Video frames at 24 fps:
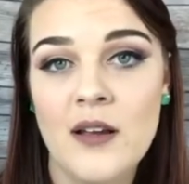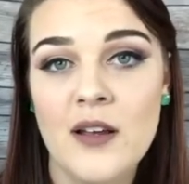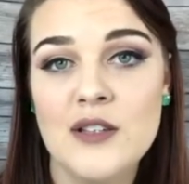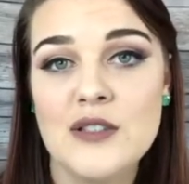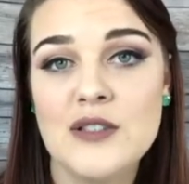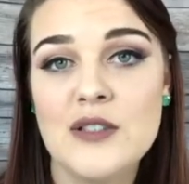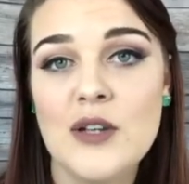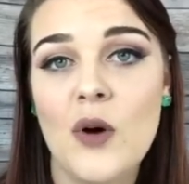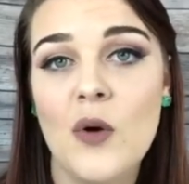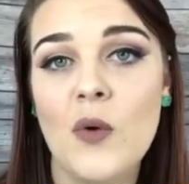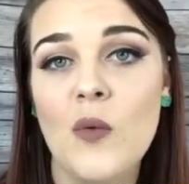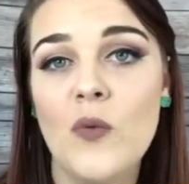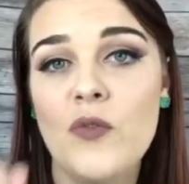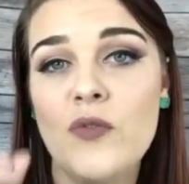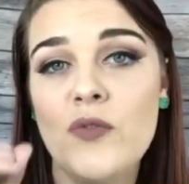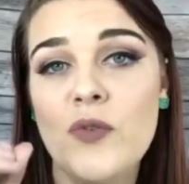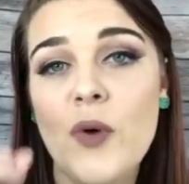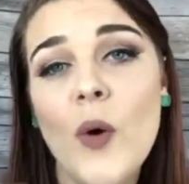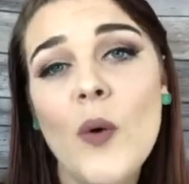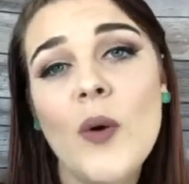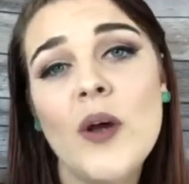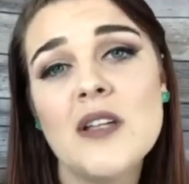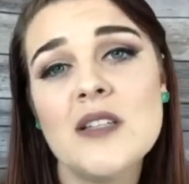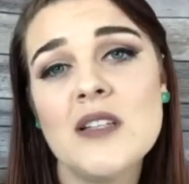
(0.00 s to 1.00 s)
So
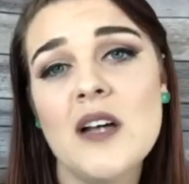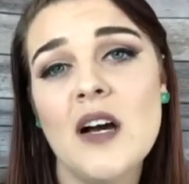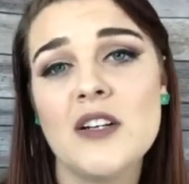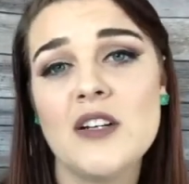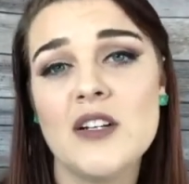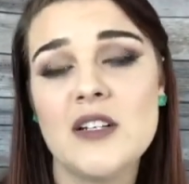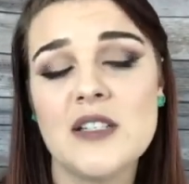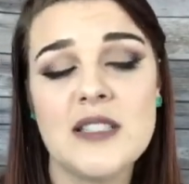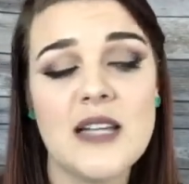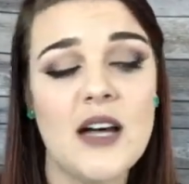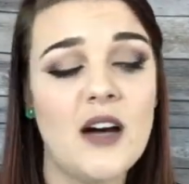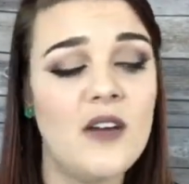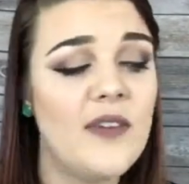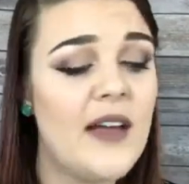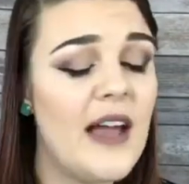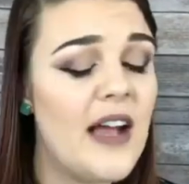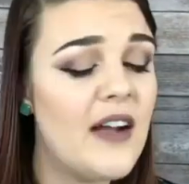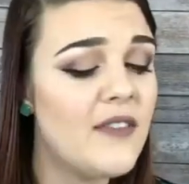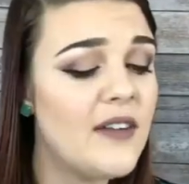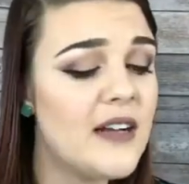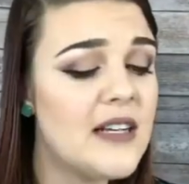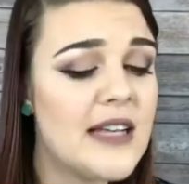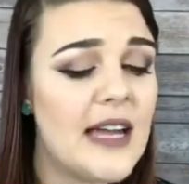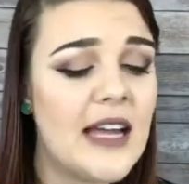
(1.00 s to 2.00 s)
focus on yourself
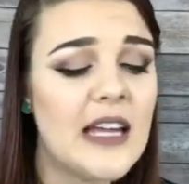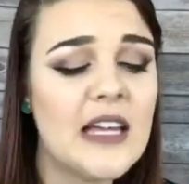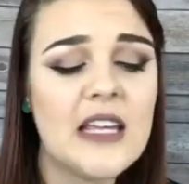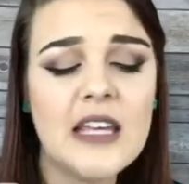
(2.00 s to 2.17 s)
every day.